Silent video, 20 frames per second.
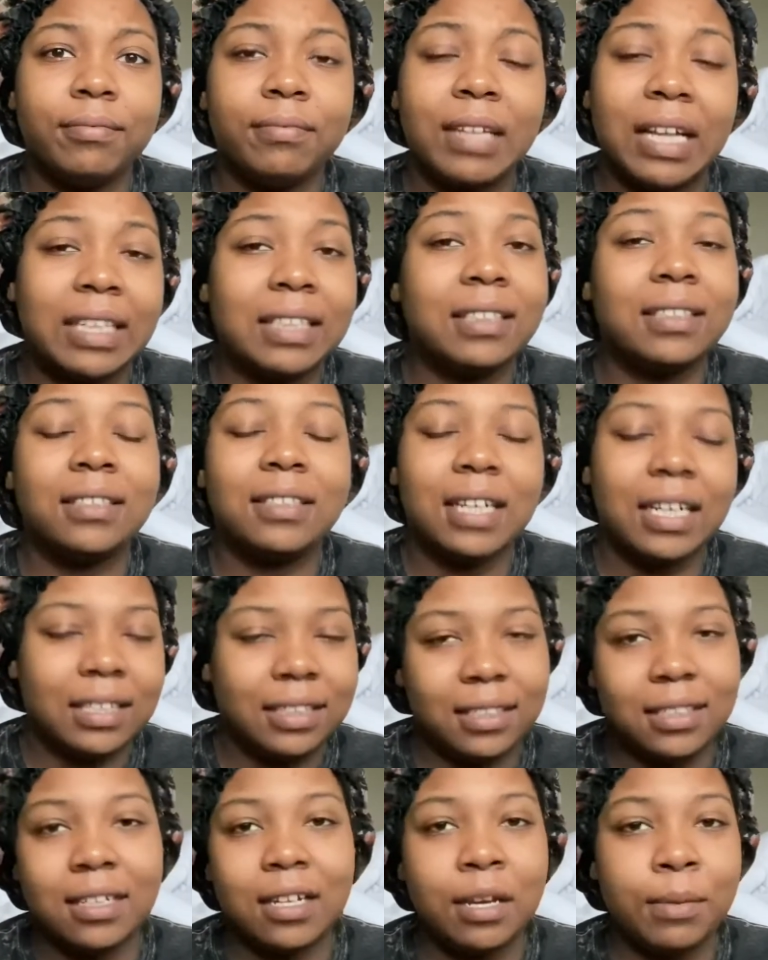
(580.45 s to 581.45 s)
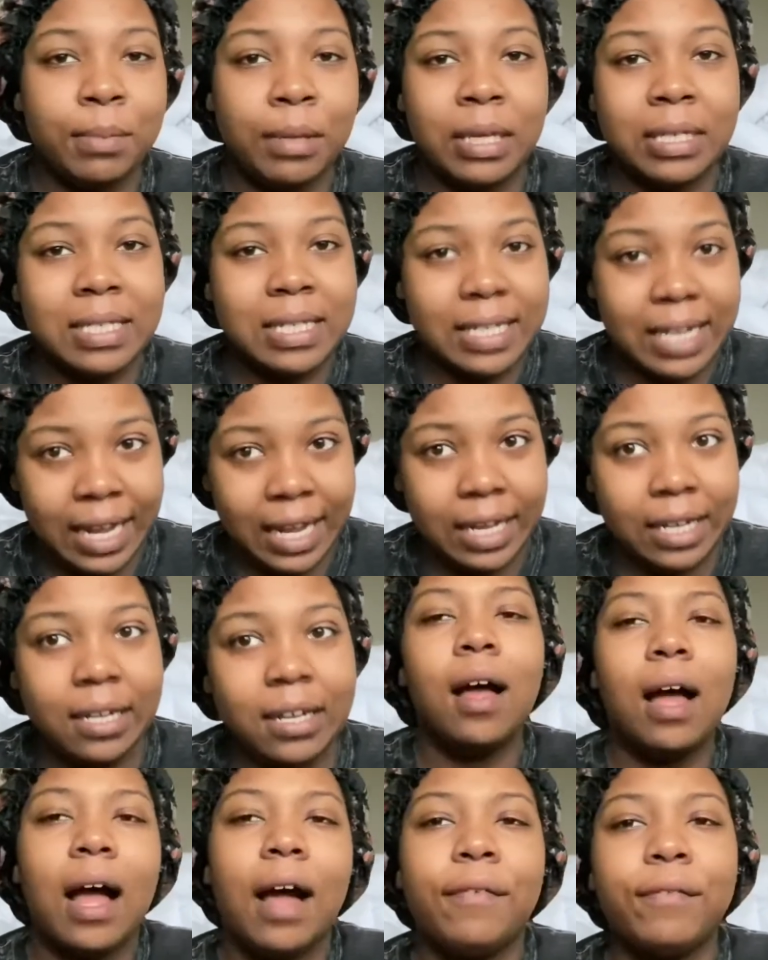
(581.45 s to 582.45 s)
That's gonna be today.
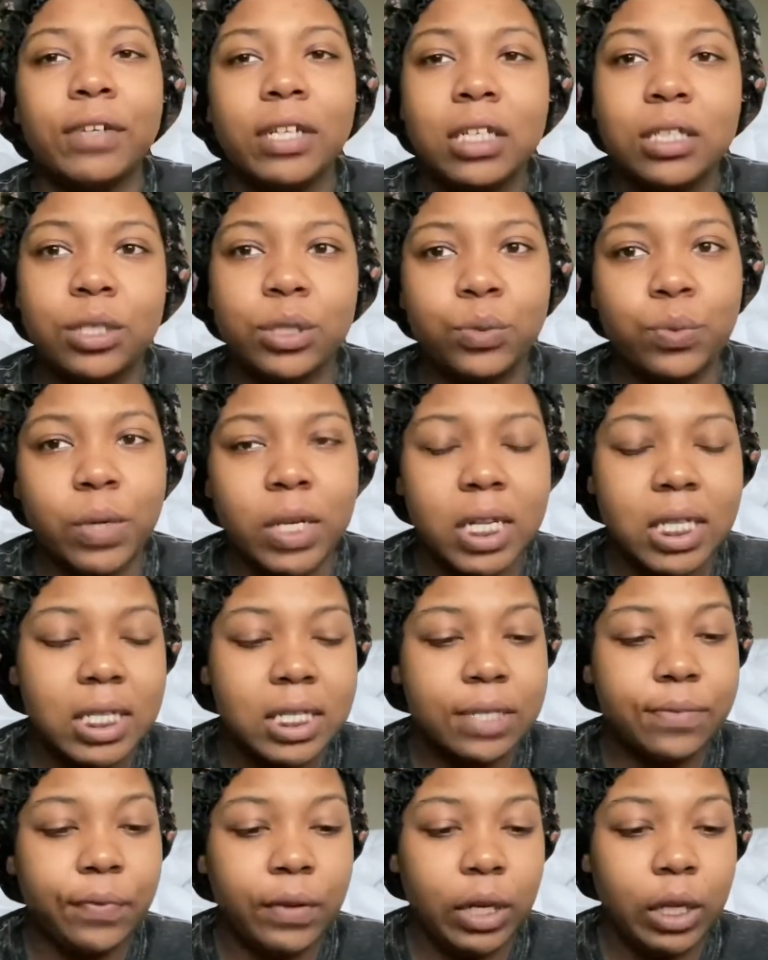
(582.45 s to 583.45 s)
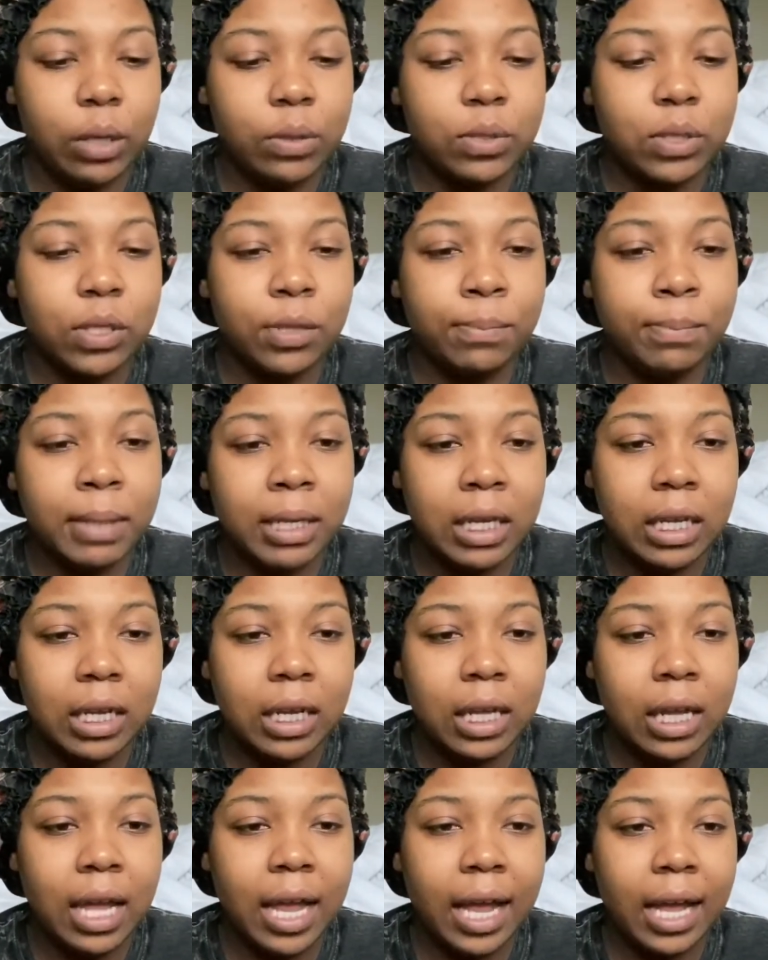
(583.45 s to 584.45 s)
I really just wanted this video to
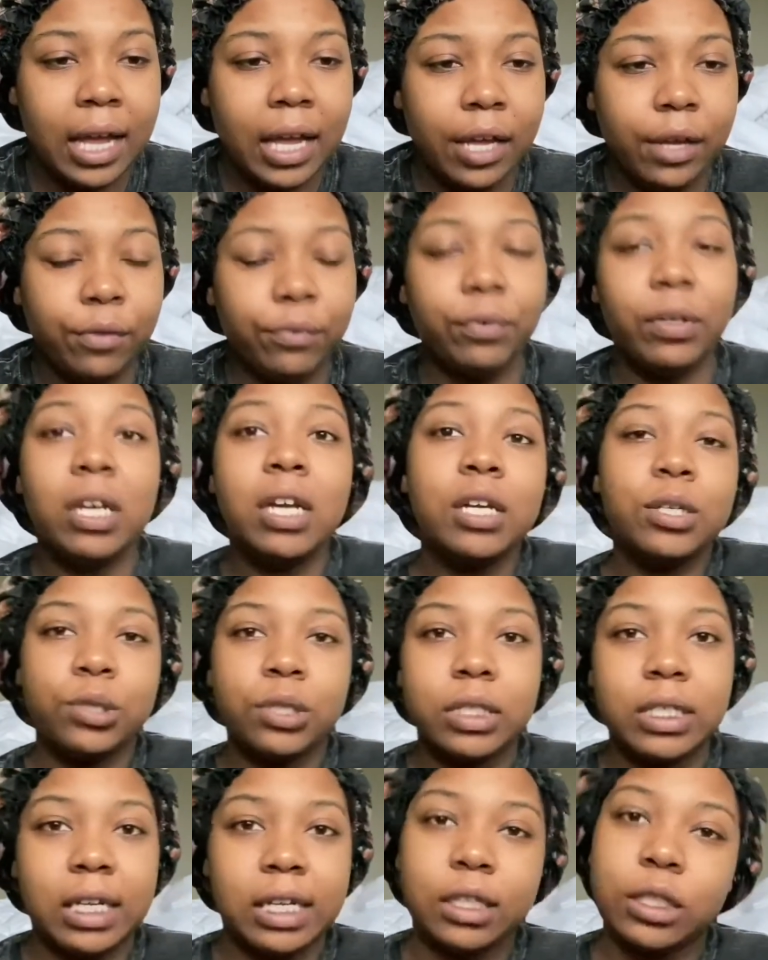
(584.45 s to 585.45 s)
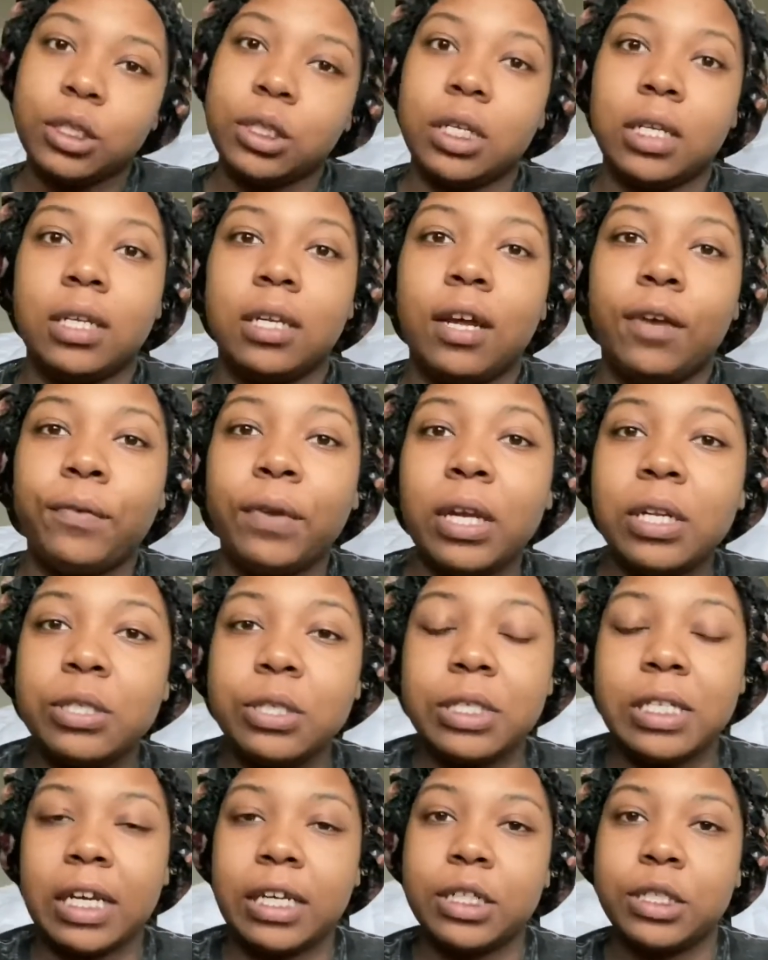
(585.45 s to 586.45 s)
be a reintroduction
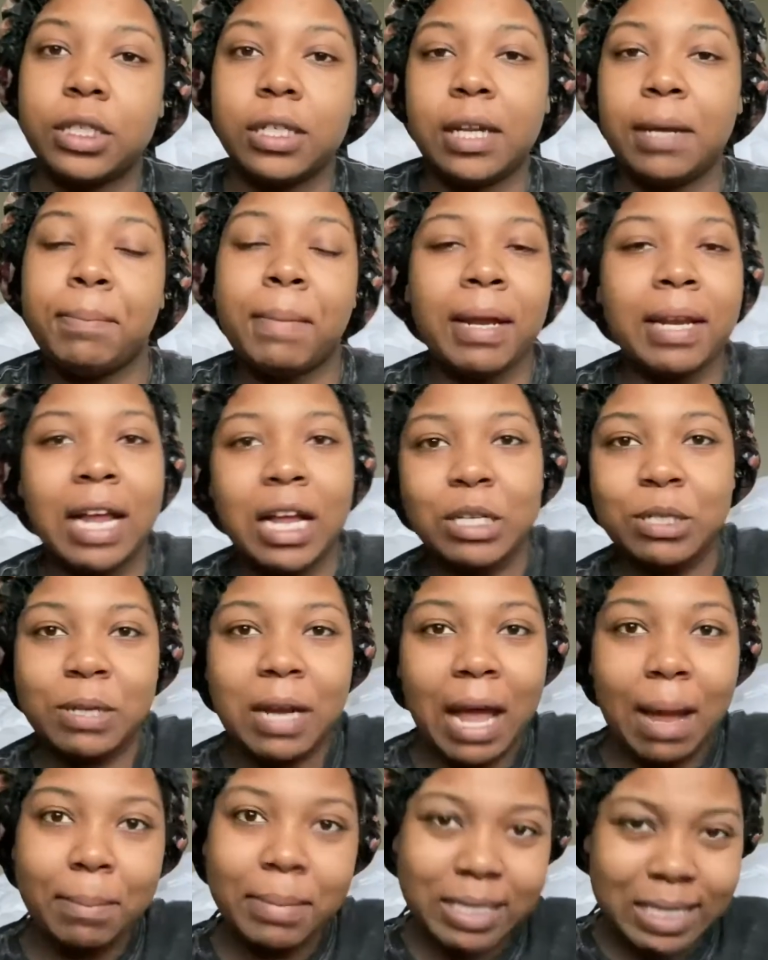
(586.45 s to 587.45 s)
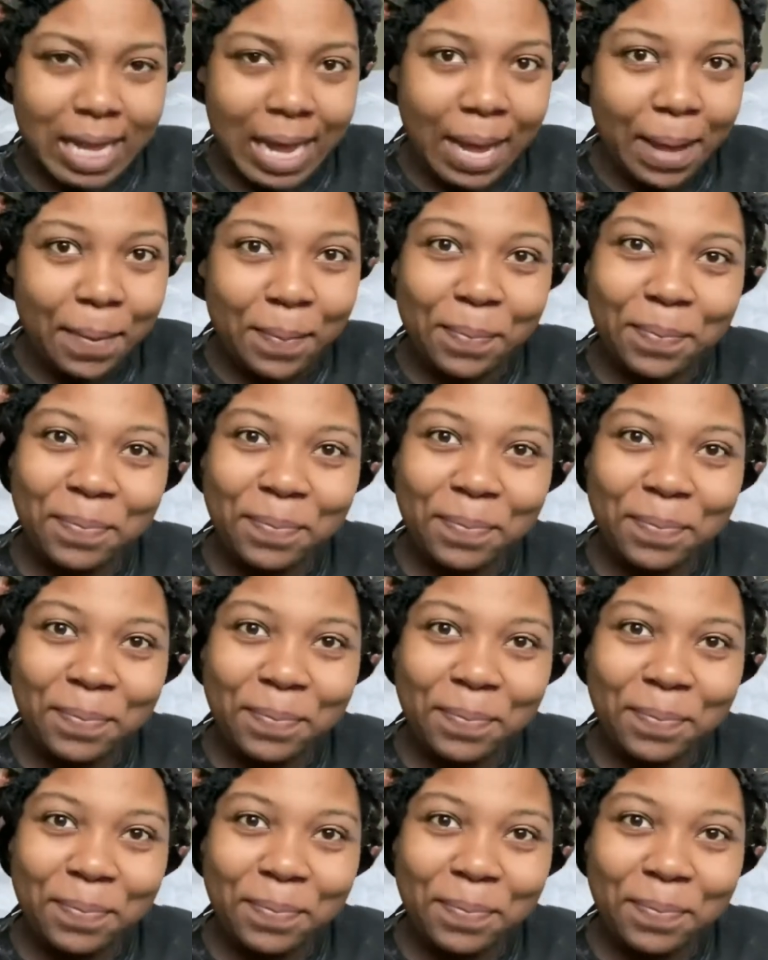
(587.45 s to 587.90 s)
in my natural habitat.